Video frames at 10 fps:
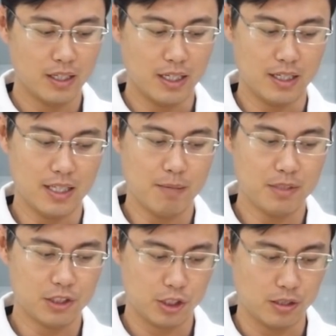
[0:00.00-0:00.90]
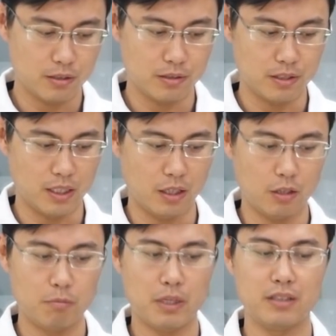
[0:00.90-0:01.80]
Let me show you the
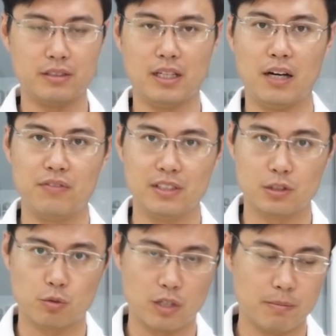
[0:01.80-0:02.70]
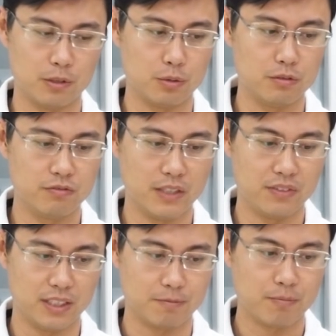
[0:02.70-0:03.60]
whole body of the Screamer
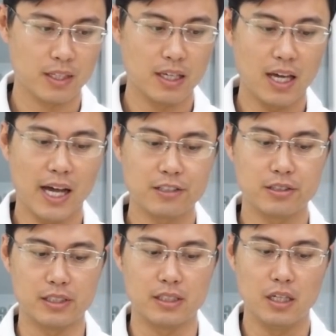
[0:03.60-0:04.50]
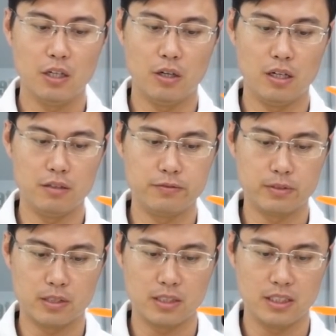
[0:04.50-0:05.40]
250. Actually,
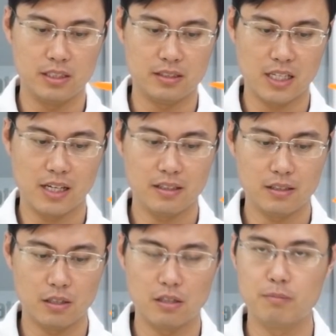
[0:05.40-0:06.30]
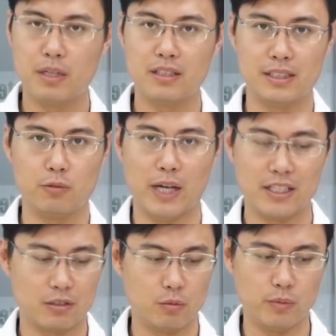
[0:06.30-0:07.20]
for designing the whole body,
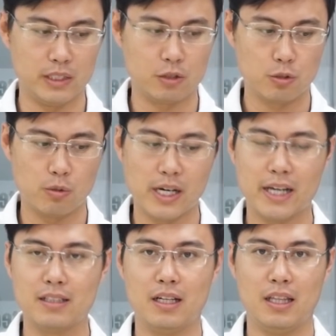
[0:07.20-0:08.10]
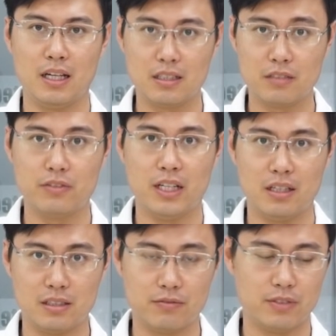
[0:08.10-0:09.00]
actually we tried a lot of
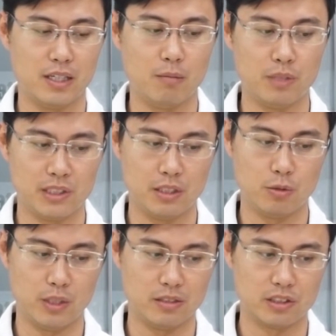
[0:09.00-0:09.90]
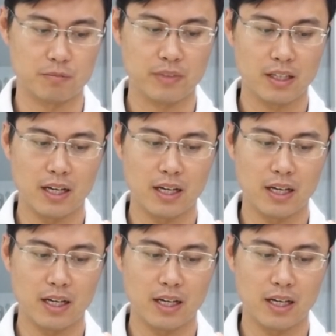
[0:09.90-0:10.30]
materials.